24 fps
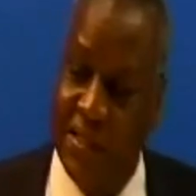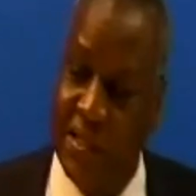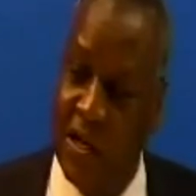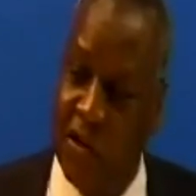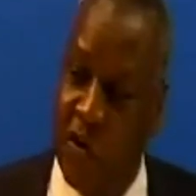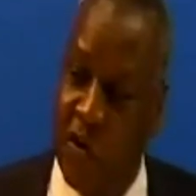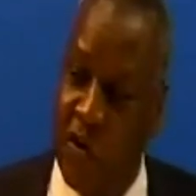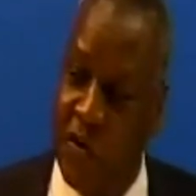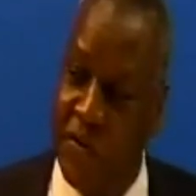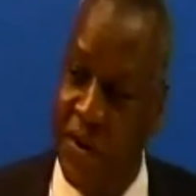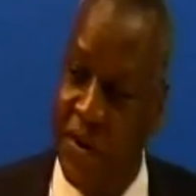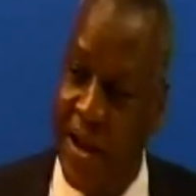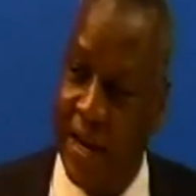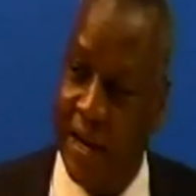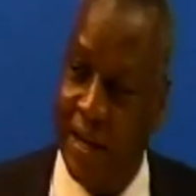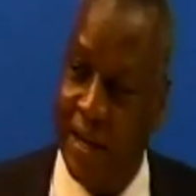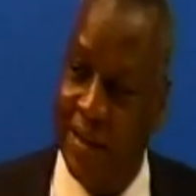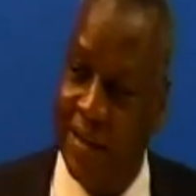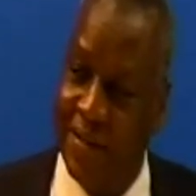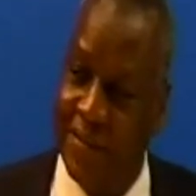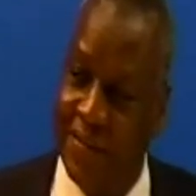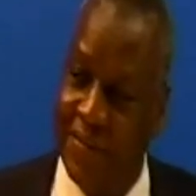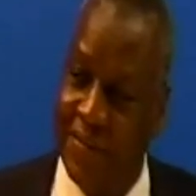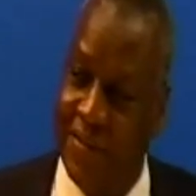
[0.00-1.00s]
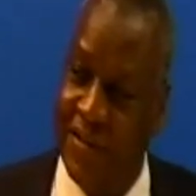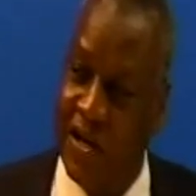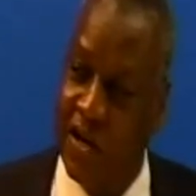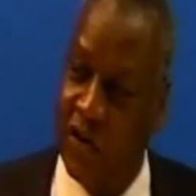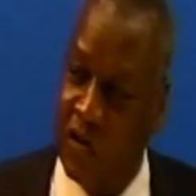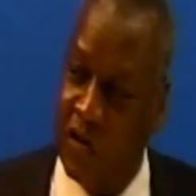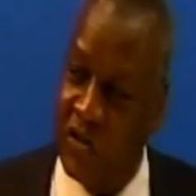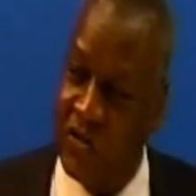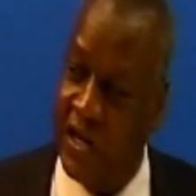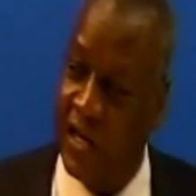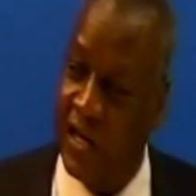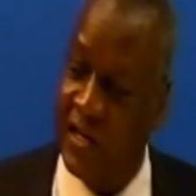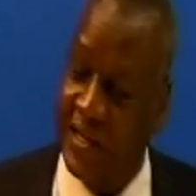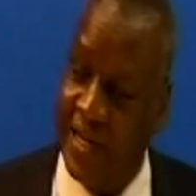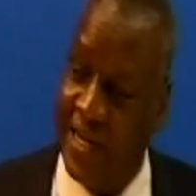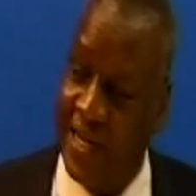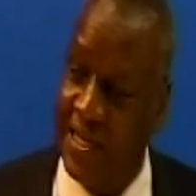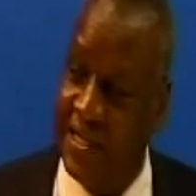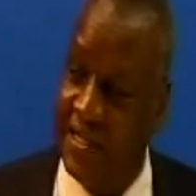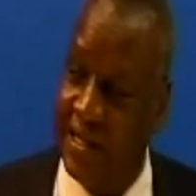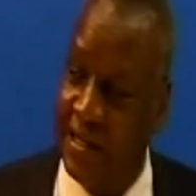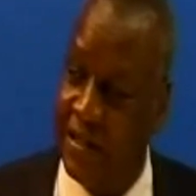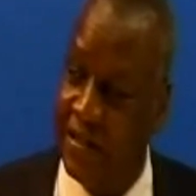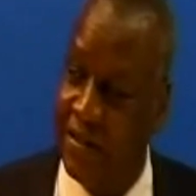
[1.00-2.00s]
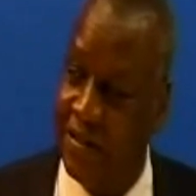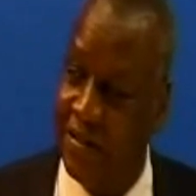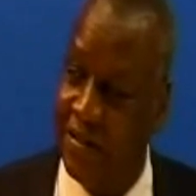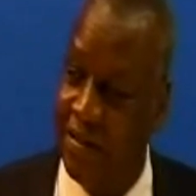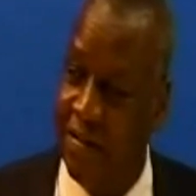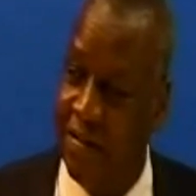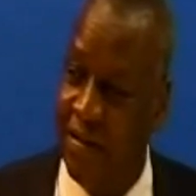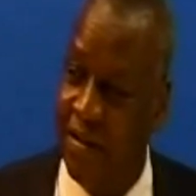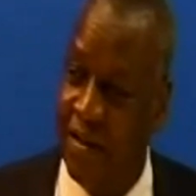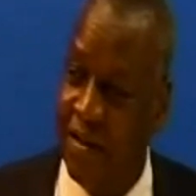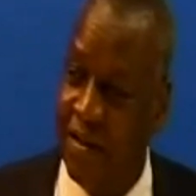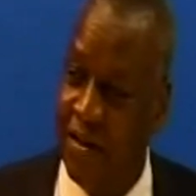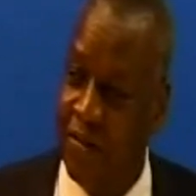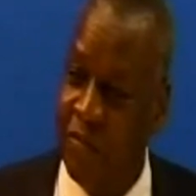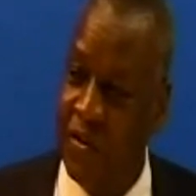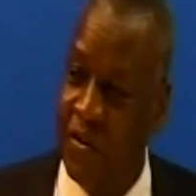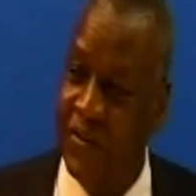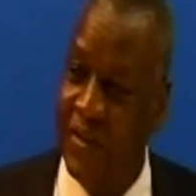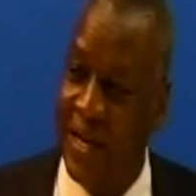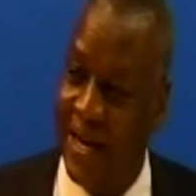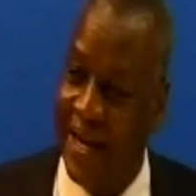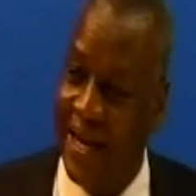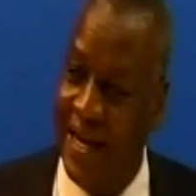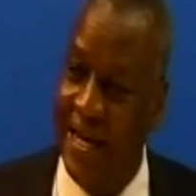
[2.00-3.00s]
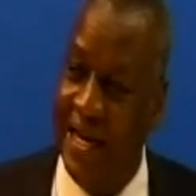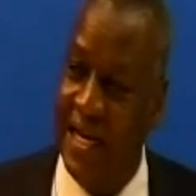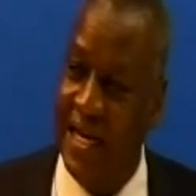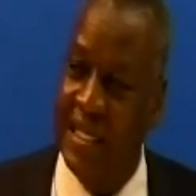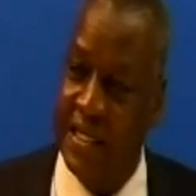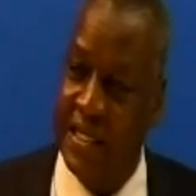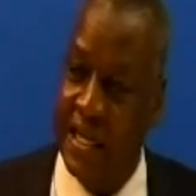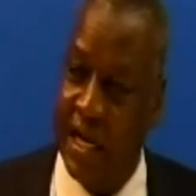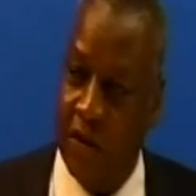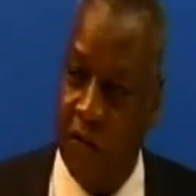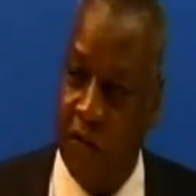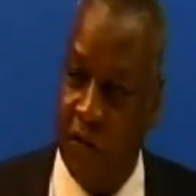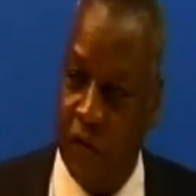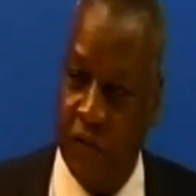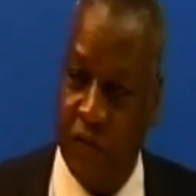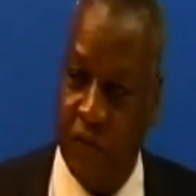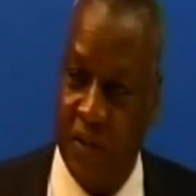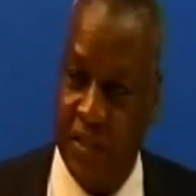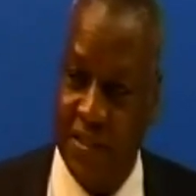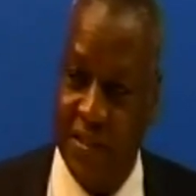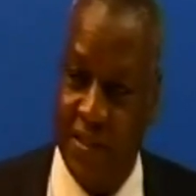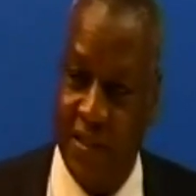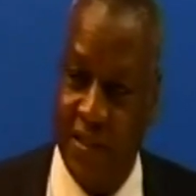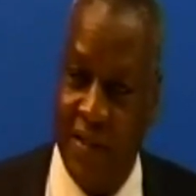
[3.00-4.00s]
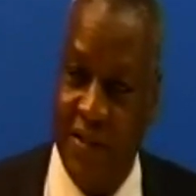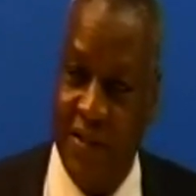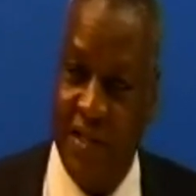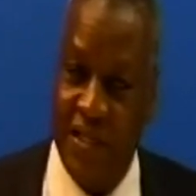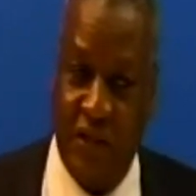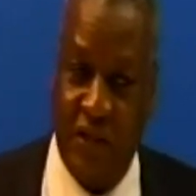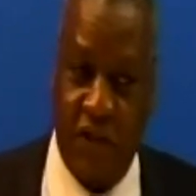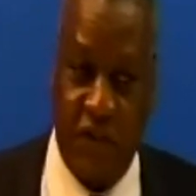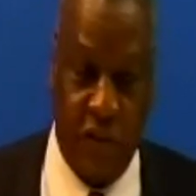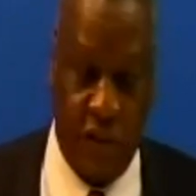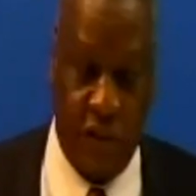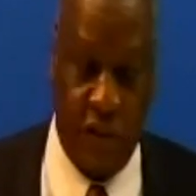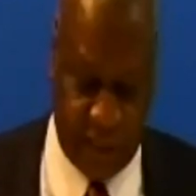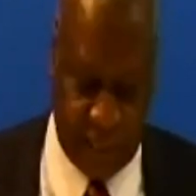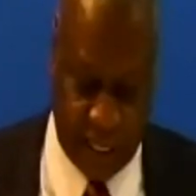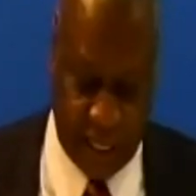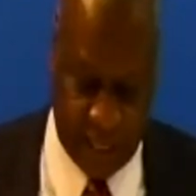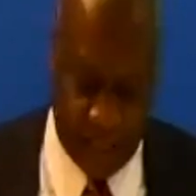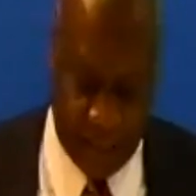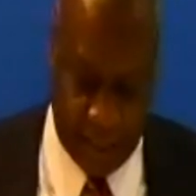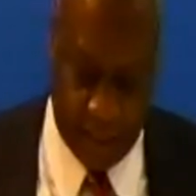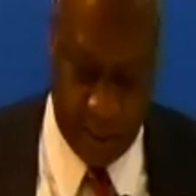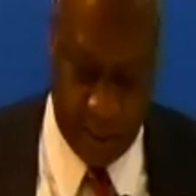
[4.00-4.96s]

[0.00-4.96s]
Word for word: conduct the consultation with the key stakeholders in the security sector